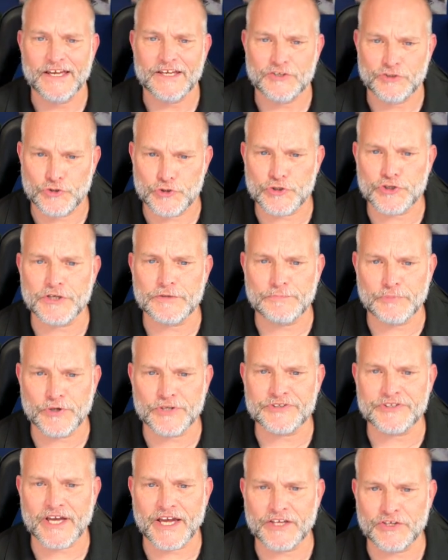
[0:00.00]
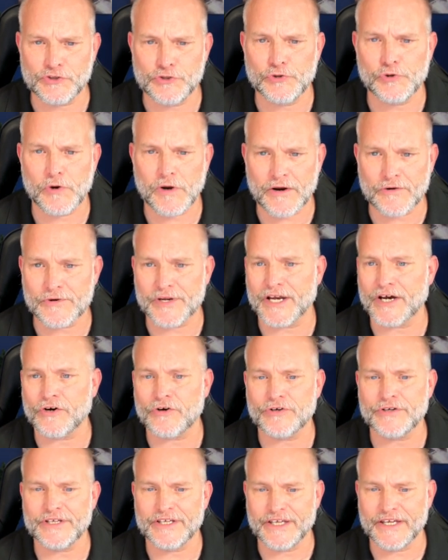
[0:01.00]
You could put that
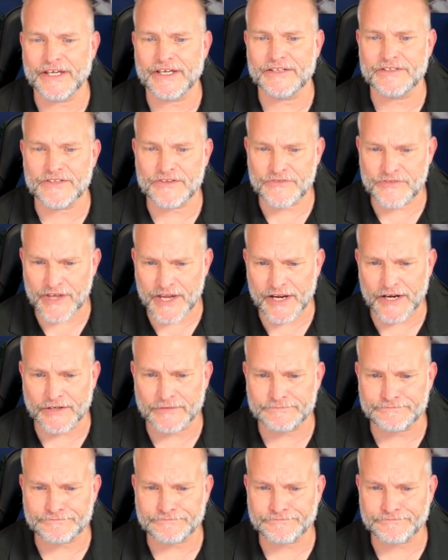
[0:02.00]
URL in there.